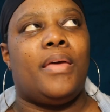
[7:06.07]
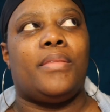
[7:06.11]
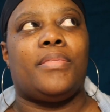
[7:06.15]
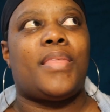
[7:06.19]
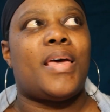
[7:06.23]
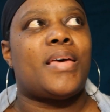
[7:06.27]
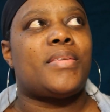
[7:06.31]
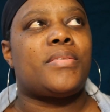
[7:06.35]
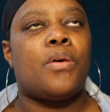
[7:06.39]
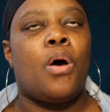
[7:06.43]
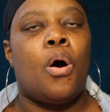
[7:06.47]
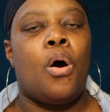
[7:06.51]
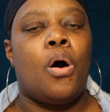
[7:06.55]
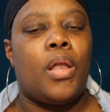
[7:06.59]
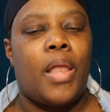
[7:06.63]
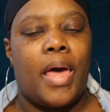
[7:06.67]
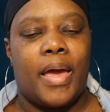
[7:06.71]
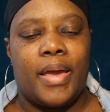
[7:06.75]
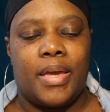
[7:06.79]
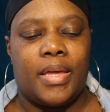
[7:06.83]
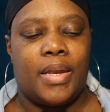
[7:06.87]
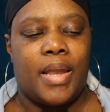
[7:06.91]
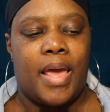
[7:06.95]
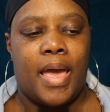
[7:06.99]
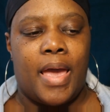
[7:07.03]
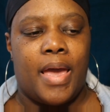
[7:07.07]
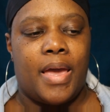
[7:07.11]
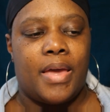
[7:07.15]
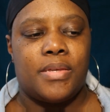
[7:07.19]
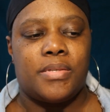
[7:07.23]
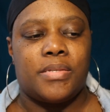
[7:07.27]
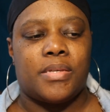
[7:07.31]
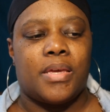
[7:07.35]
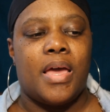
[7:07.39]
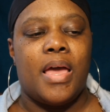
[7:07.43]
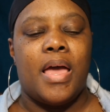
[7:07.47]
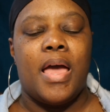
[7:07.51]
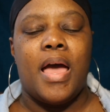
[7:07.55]
That's all I can
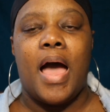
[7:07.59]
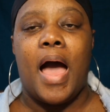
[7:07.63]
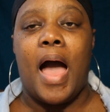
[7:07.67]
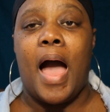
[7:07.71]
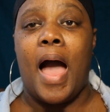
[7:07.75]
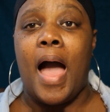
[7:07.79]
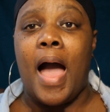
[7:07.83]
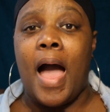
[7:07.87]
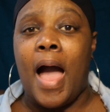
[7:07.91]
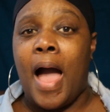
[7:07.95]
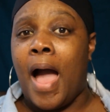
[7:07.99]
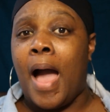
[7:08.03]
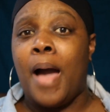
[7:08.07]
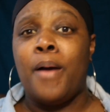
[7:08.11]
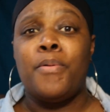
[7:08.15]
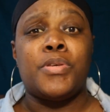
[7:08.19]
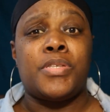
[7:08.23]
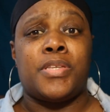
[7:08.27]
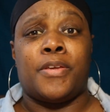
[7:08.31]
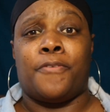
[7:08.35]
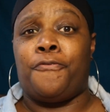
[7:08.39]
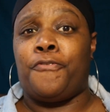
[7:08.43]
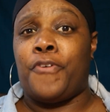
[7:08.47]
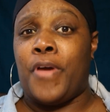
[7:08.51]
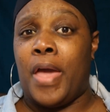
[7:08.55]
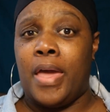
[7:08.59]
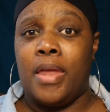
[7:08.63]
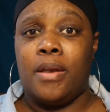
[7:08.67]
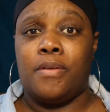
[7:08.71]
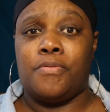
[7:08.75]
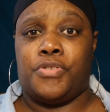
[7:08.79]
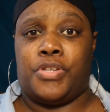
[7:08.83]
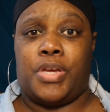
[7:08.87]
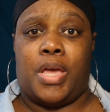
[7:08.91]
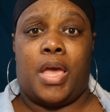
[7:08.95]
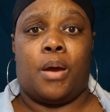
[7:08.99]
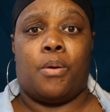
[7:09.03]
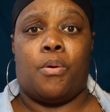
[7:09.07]
ask. I was a fan of
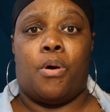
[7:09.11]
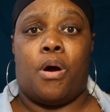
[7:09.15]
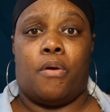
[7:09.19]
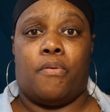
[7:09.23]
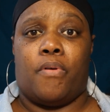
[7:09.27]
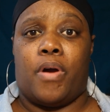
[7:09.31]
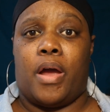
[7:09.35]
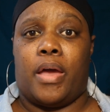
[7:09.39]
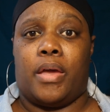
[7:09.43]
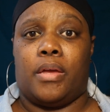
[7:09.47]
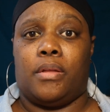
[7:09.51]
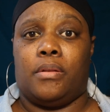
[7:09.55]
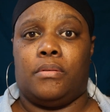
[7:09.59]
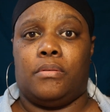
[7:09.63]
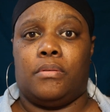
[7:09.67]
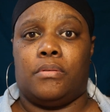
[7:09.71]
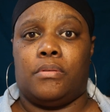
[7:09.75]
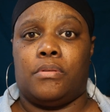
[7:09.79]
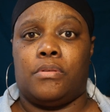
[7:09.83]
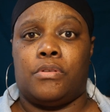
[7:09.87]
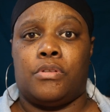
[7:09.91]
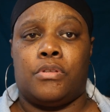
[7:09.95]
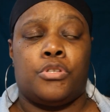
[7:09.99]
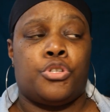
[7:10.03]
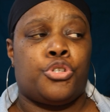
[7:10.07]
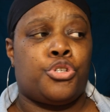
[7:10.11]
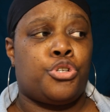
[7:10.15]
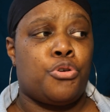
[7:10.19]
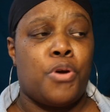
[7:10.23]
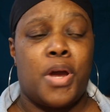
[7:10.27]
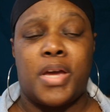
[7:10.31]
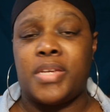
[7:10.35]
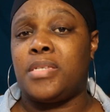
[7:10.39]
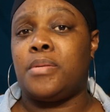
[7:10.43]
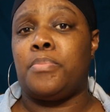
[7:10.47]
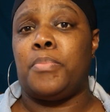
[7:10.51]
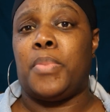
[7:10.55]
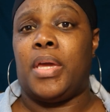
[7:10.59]
Jaguar Wright.
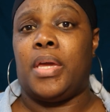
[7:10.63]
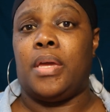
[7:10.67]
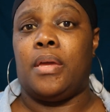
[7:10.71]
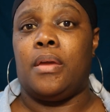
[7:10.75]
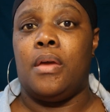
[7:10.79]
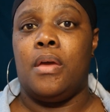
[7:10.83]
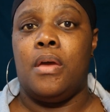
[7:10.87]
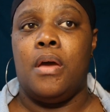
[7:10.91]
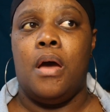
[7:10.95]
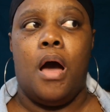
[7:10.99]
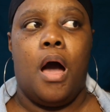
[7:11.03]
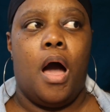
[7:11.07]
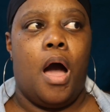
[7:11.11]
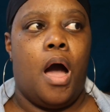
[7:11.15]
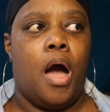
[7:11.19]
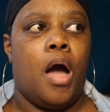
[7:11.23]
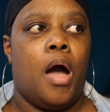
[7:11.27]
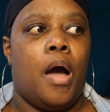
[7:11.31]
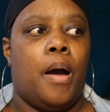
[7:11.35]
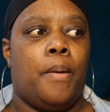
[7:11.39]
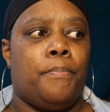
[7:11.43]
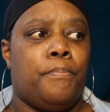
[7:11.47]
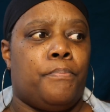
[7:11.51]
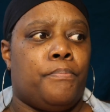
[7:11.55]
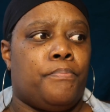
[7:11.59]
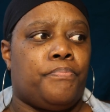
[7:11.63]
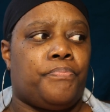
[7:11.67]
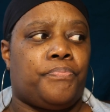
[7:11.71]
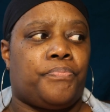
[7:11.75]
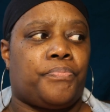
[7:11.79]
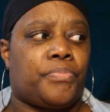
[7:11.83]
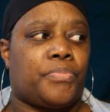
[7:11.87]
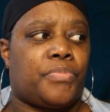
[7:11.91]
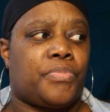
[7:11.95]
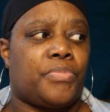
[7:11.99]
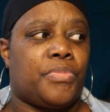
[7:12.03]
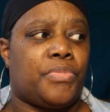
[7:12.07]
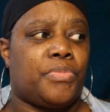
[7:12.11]
Trust me.
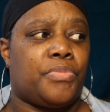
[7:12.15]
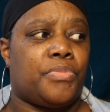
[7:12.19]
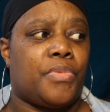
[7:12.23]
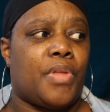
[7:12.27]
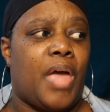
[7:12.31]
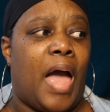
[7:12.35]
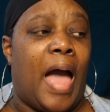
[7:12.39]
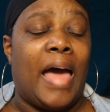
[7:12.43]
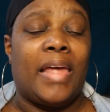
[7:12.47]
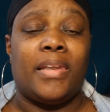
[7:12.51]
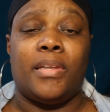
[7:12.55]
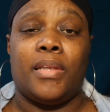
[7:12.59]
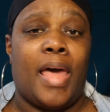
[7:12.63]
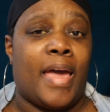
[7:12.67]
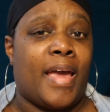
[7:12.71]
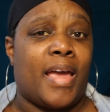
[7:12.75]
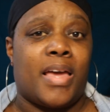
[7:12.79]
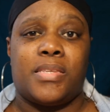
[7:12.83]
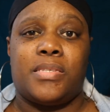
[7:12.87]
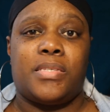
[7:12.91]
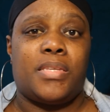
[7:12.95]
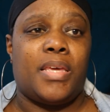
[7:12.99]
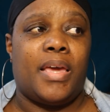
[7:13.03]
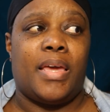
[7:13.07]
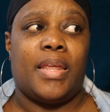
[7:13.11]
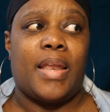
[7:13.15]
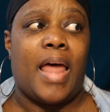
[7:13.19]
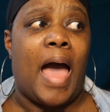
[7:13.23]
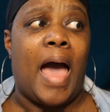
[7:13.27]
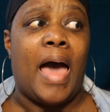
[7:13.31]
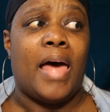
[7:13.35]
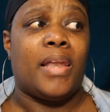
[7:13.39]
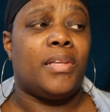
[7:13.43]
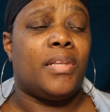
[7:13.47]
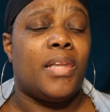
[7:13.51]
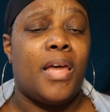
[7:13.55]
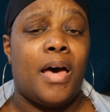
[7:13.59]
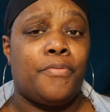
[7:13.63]
Like I said,
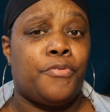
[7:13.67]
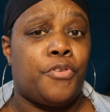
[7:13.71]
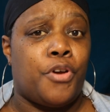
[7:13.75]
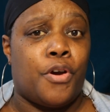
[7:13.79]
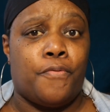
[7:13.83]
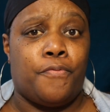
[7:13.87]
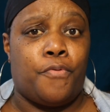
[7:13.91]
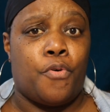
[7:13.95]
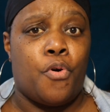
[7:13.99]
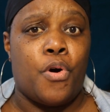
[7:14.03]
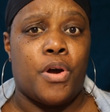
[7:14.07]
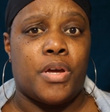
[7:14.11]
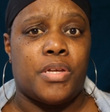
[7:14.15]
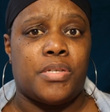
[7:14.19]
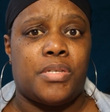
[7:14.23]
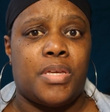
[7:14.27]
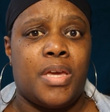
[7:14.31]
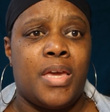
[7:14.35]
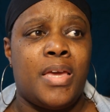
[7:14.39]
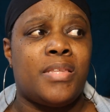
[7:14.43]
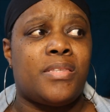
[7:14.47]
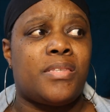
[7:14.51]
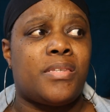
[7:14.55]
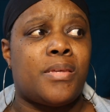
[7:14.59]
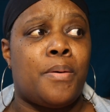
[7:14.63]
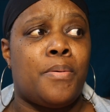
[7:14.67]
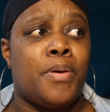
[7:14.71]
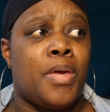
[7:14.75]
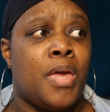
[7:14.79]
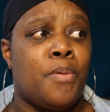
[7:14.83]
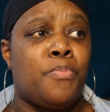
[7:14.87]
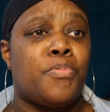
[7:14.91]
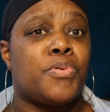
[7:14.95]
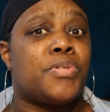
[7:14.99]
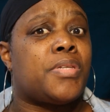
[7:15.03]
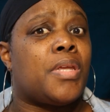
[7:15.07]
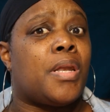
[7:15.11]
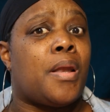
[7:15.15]
I loved her voice.
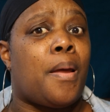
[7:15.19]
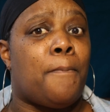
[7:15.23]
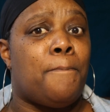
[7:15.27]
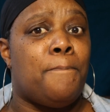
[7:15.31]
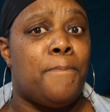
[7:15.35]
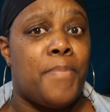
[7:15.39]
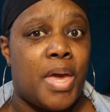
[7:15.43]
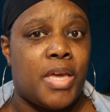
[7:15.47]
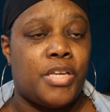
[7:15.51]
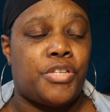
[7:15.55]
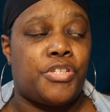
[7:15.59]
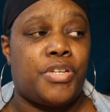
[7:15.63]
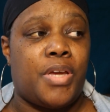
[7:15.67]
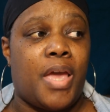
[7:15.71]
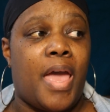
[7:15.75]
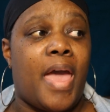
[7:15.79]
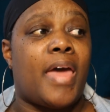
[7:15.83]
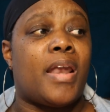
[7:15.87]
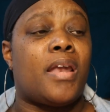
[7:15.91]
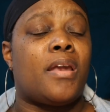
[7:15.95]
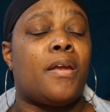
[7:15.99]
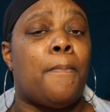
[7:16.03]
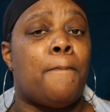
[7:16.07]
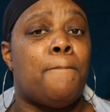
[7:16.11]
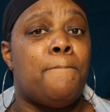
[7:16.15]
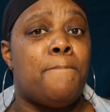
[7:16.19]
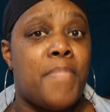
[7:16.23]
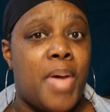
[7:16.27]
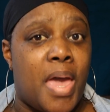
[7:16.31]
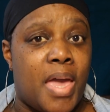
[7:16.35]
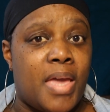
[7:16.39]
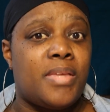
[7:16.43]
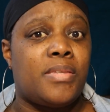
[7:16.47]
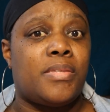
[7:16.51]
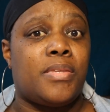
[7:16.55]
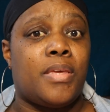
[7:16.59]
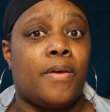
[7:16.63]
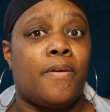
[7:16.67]
She had an
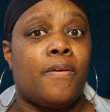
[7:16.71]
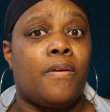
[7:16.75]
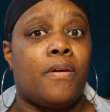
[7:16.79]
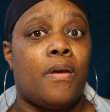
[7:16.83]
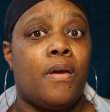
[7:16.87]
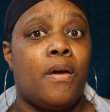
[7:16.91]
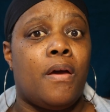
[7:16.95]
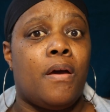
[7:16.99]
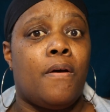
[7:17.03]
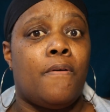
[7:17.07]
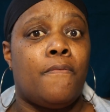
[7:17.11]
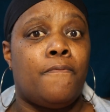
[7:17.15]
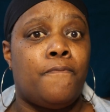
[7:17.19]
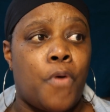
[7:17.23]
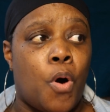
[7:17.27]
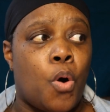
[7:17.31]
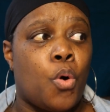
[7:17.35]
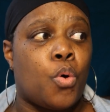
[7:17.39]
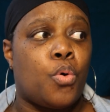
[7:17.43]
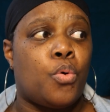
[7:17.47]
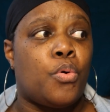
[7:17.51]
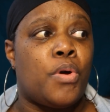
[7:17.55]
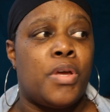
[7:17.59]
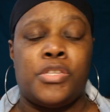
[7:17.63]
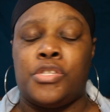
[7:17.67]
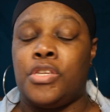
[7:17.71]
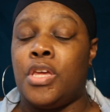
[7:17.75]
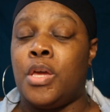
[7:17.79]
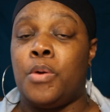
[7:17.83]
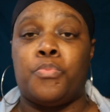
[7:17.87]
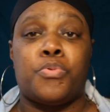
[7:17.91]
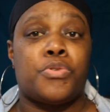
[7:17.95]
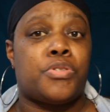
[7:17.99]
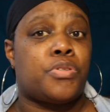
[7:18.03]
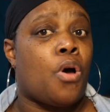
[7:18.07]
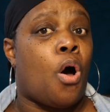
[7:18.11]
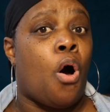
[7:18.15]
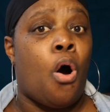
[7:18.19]
amazing vocal. It
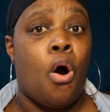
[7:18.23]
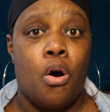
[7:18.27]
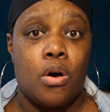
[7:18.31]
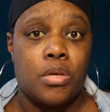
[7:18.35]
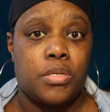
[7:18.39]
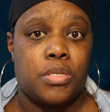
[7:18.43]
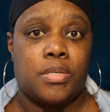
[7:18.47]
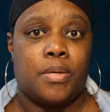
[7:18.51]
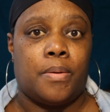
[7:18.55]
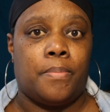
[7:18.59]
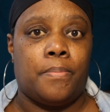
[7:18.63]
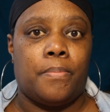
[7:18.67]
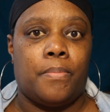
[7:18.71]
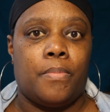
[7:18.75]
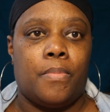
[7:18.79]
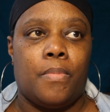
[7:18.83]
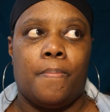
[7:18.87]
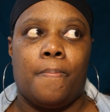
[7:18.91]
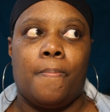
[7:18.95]
was awesome.